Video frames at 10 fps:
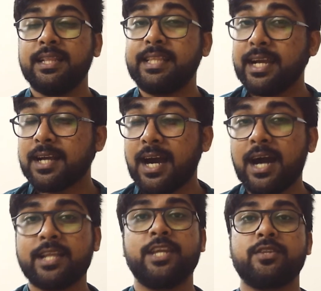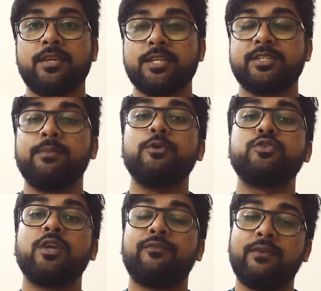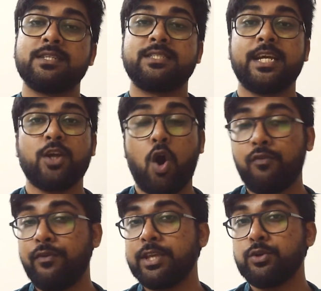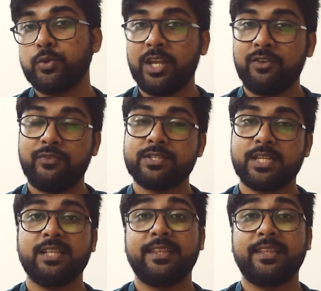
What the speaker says: There are international mutual funds that offer you to invest in